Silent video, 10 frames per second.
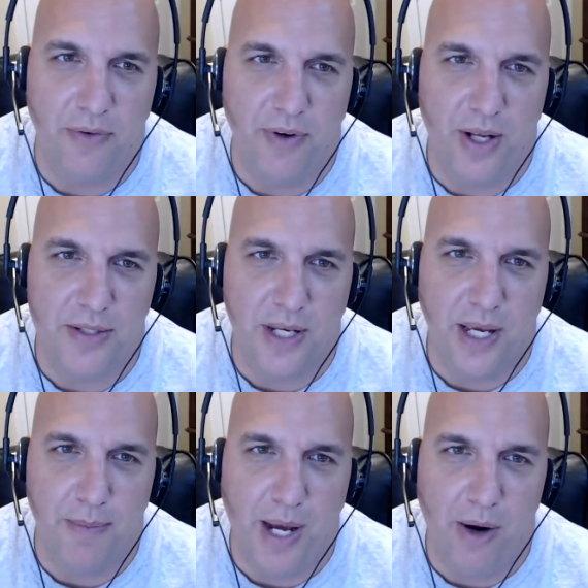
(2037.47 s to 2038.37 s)

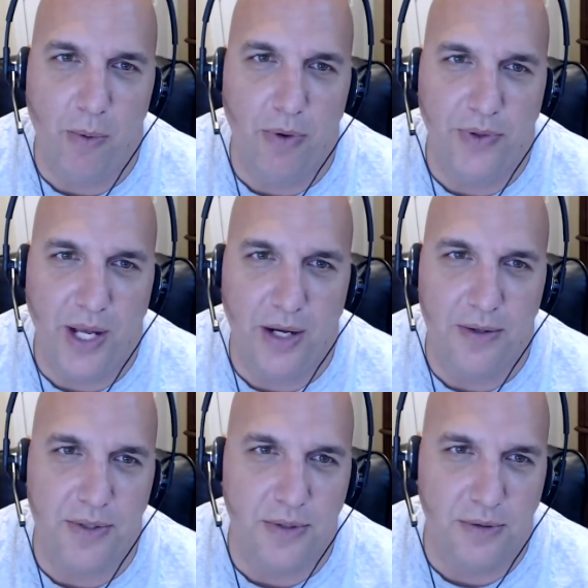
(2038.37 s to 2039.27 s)
Fosgate Power
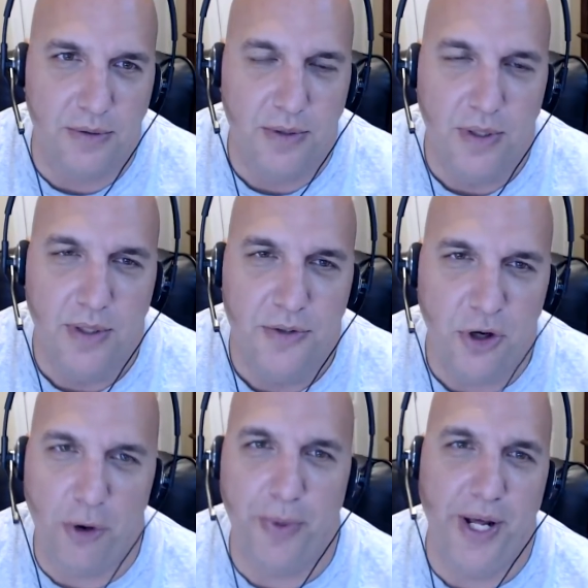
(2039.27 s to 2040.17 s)
1000
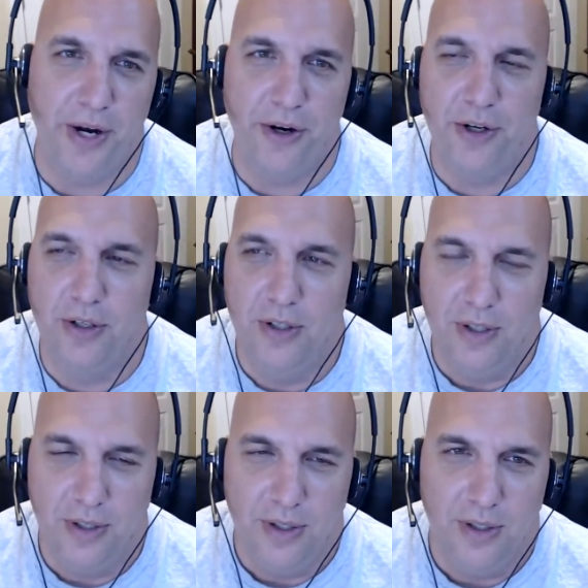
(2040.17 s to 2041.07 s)
Terminator.
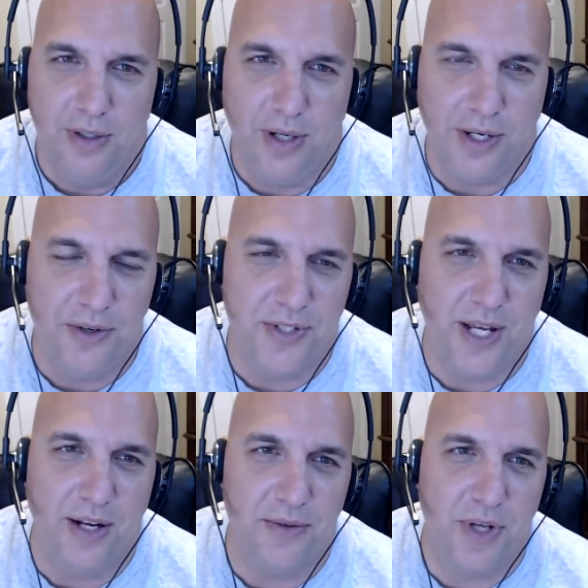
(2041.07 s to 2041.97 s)
Like you
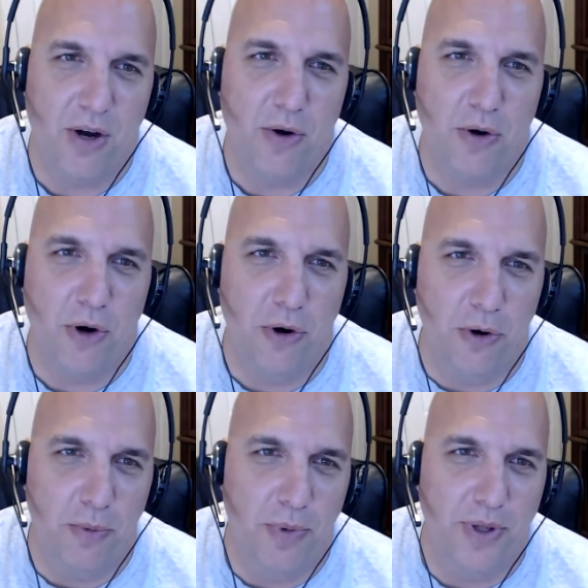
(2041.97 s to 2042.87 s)
said, it was all
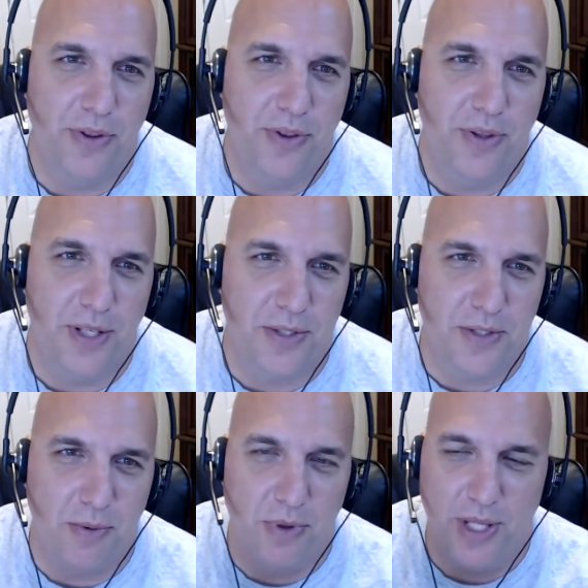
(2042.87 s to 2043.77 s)
chrome with, this is
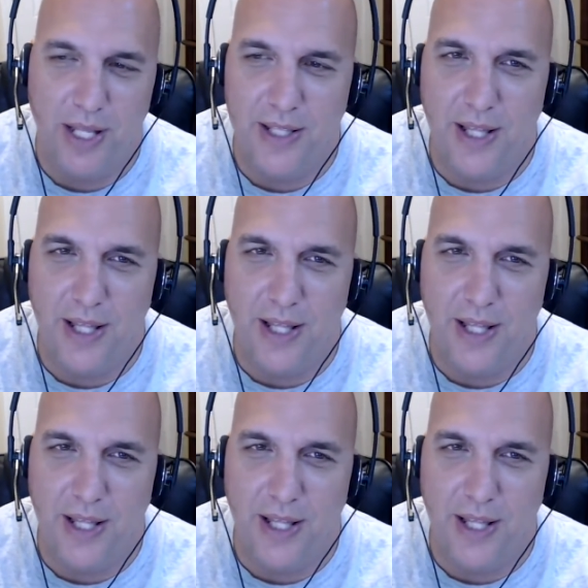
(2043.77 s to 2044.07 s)
the one that had the